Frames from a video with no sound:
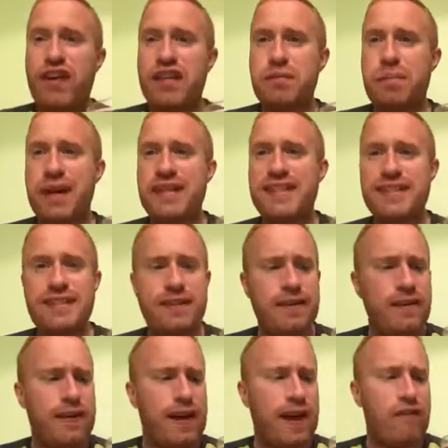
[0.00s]
flesh peaches,
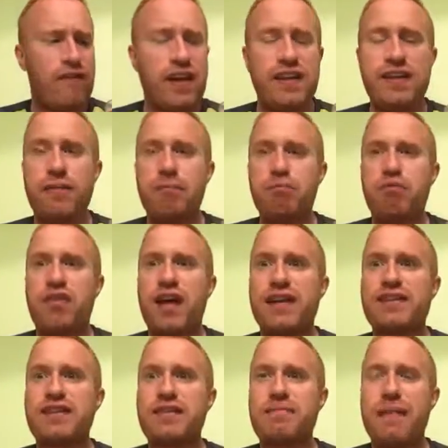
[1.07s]
and then
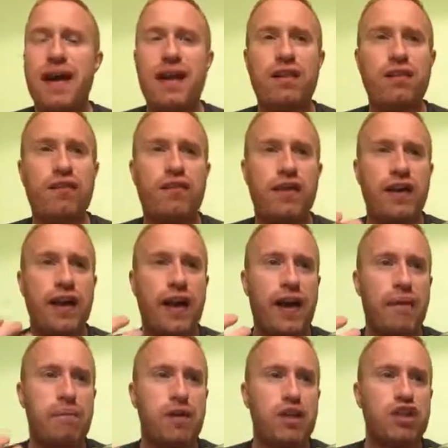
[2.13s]
that smell of
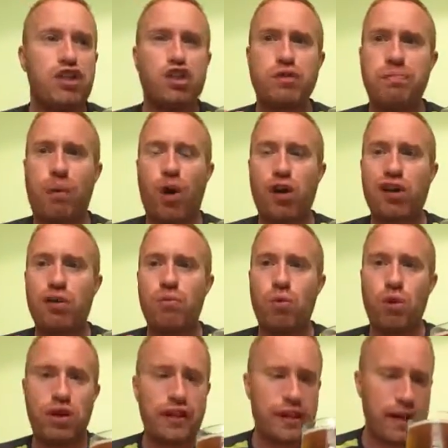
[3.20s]
sparkling
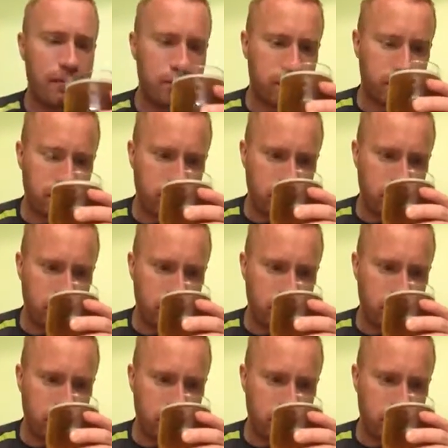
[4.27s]
water you get.